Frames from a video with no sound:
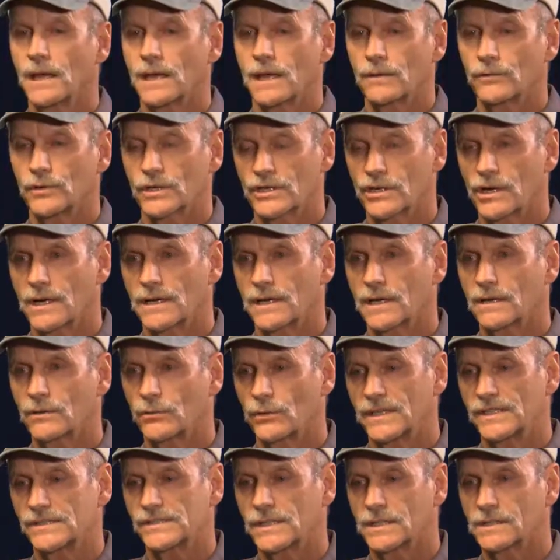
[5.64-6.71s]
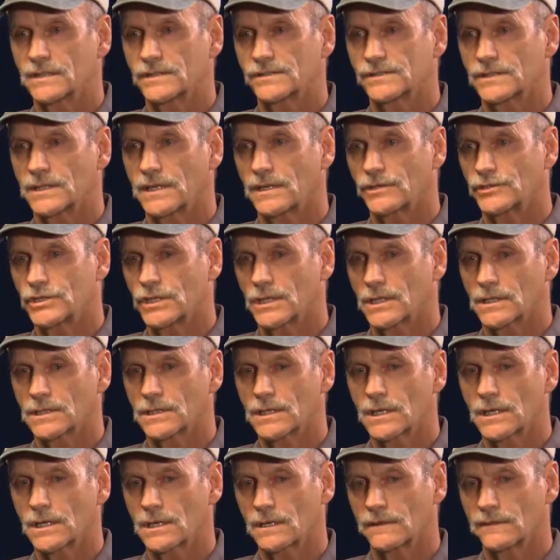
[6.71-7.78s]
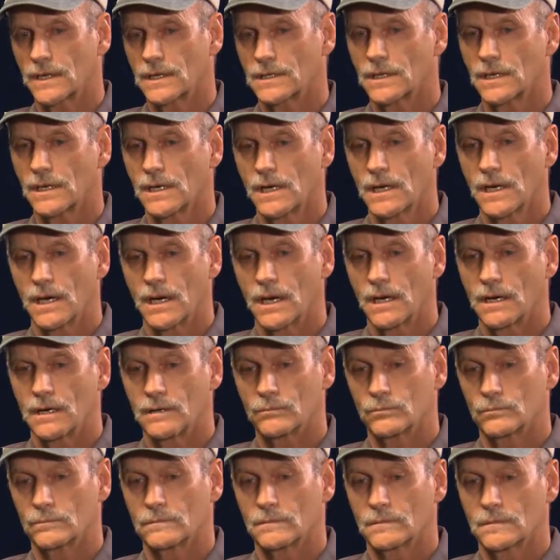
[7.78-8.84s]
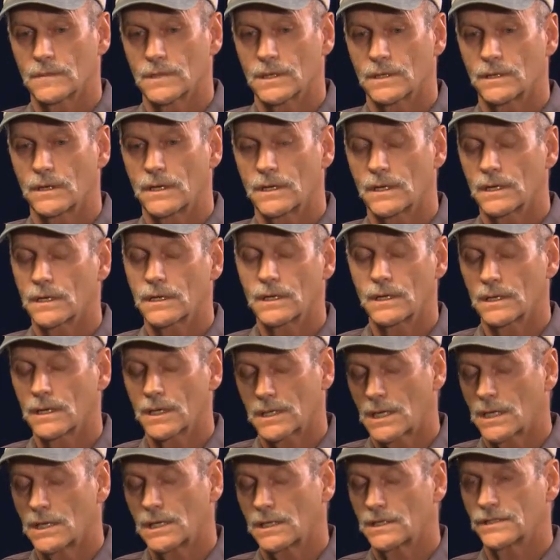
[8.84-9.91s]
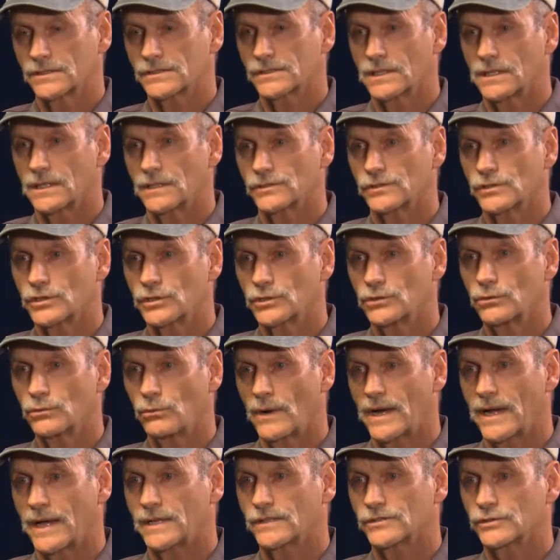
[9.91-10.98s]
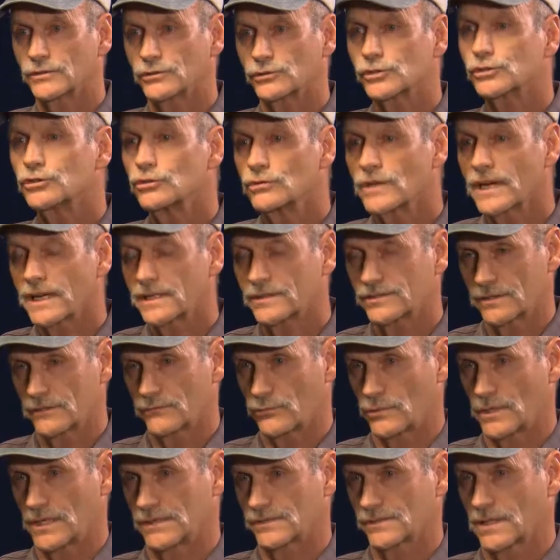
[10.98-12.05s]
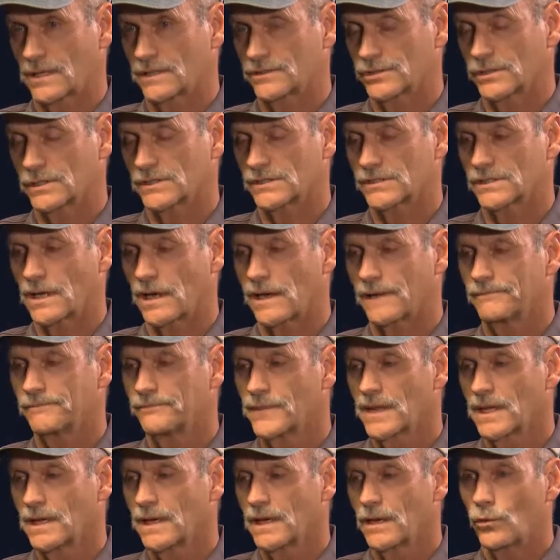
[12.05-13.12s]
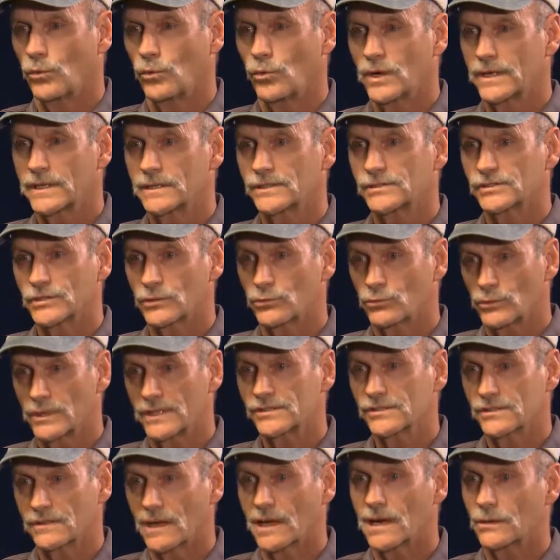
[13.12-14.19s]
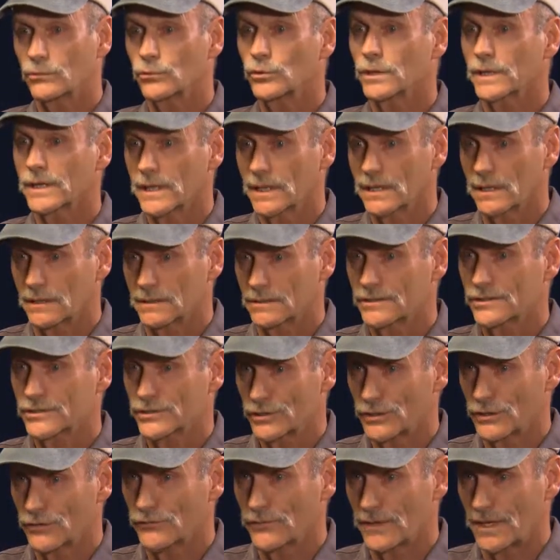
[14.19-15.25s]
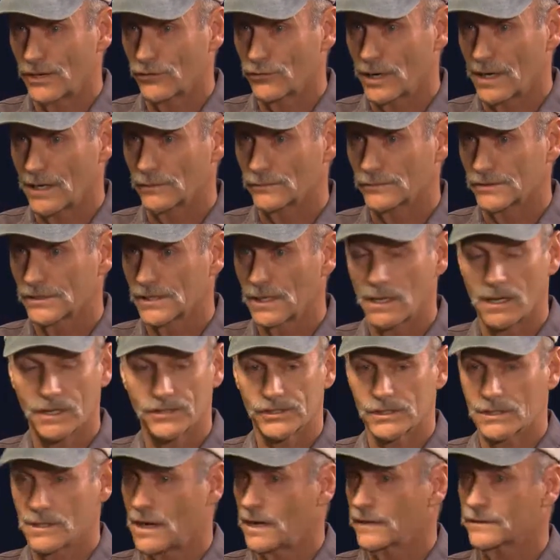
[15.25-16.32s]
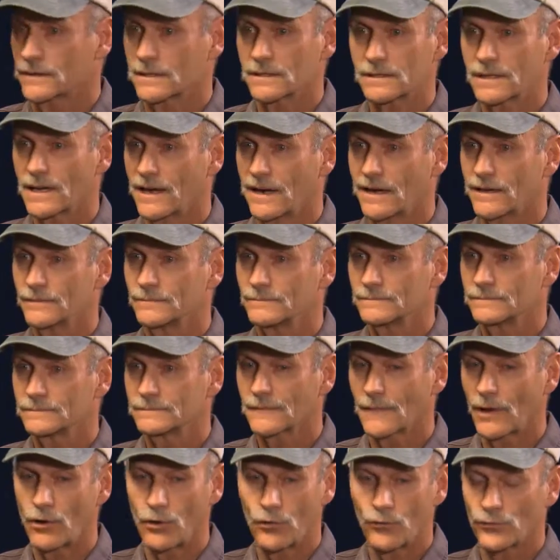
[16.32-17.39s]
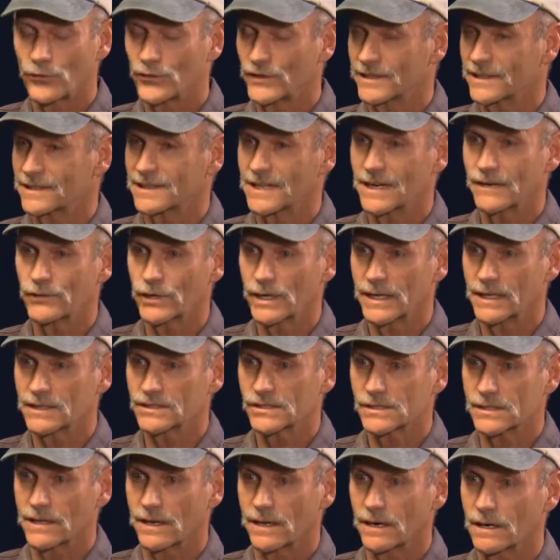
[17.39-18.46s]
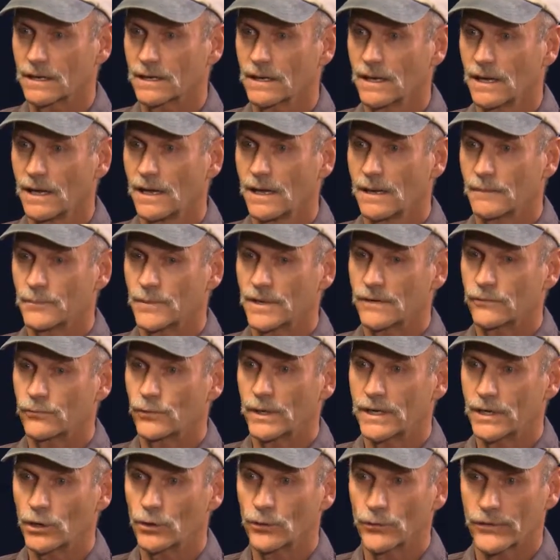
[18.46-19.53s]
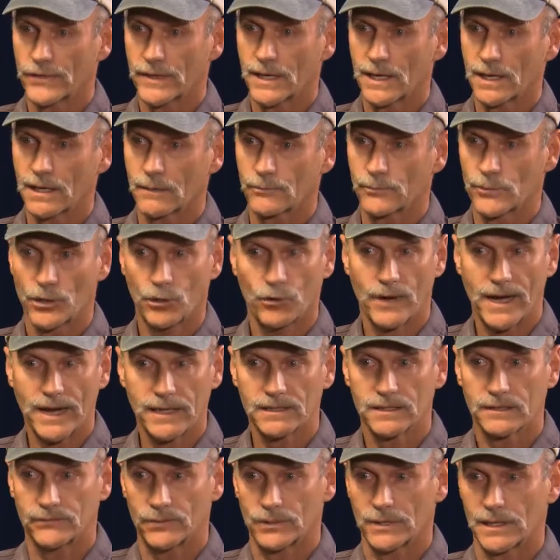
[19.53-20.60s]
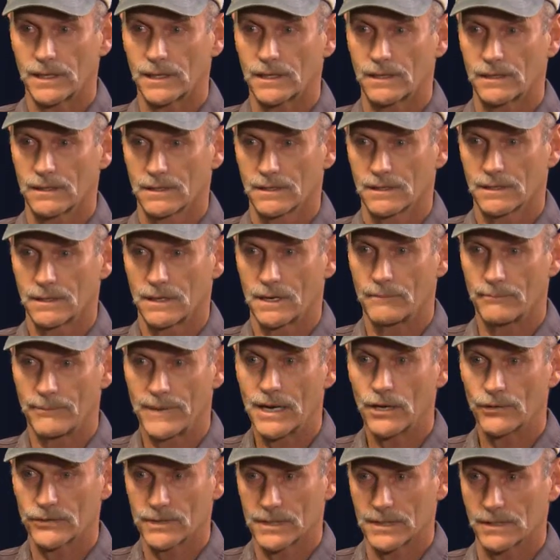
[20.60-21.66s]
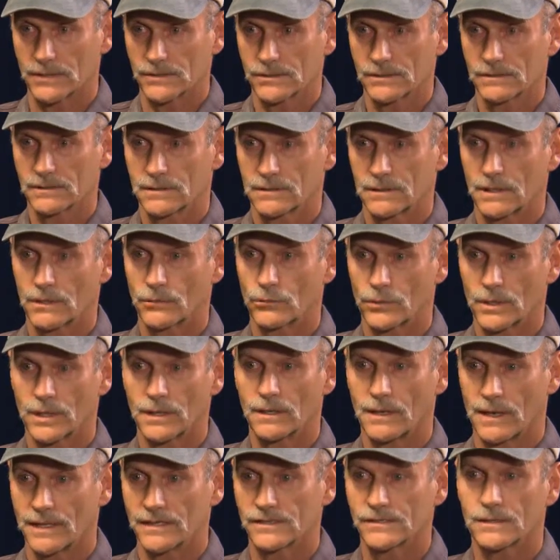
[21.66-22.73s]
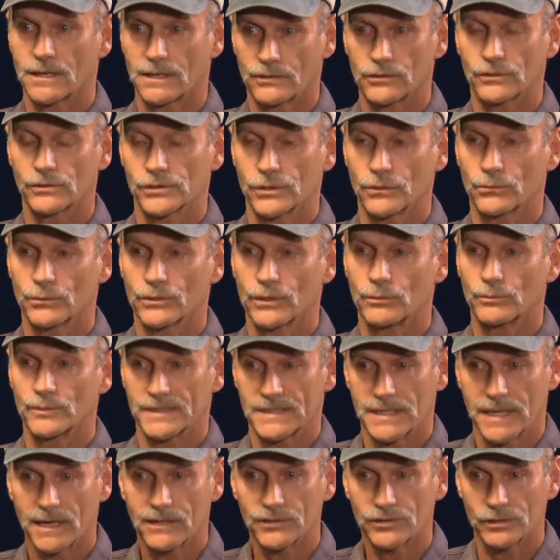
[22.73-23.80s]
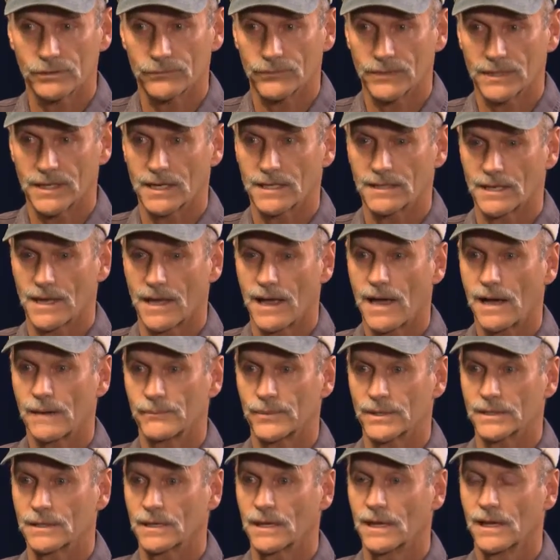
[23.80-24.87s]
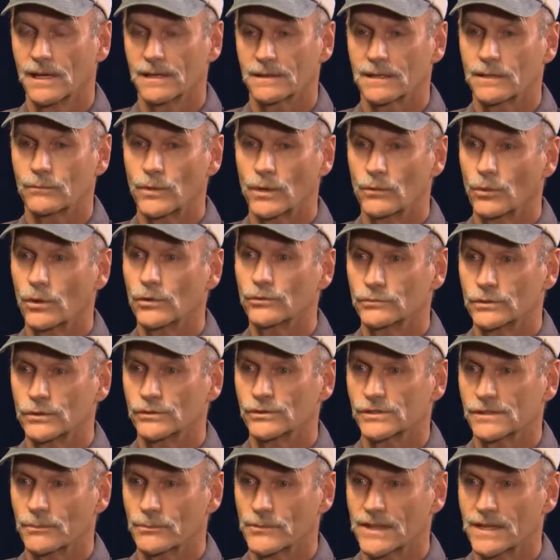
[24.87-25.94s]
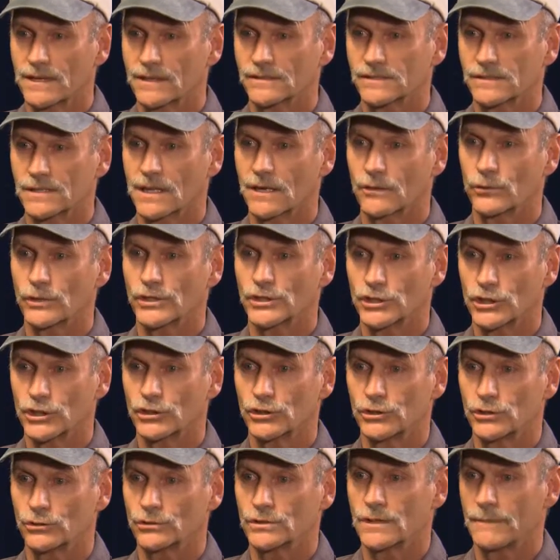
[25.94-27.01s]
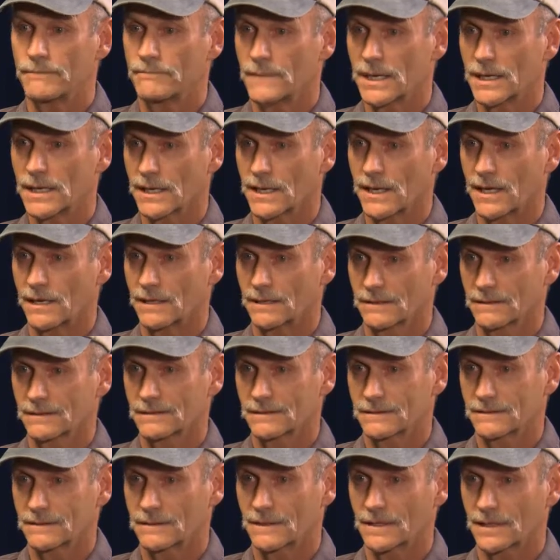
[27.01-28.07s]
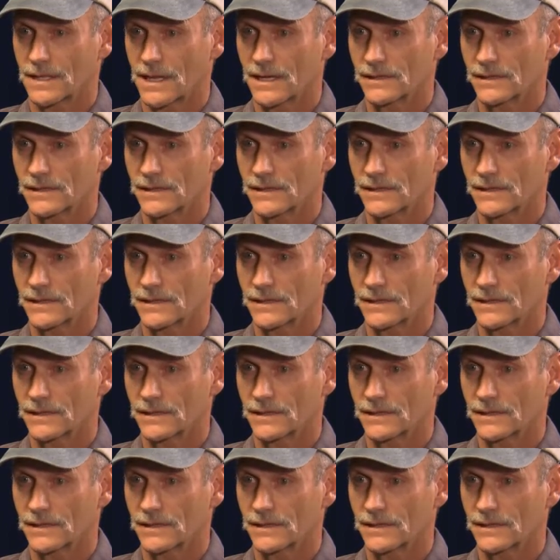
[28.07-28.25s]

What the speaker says: And with chronic wasting disease, you can think of it like any disease, two ways. There's two kinds of risks, I should say. One is the risk that it will get to the feed grounds. It's not there now. Hopefully it never gets there. But if we don't think proactively about this and realize that there's a real potential for that to happen, then we won't do some things that we should do to mitigate the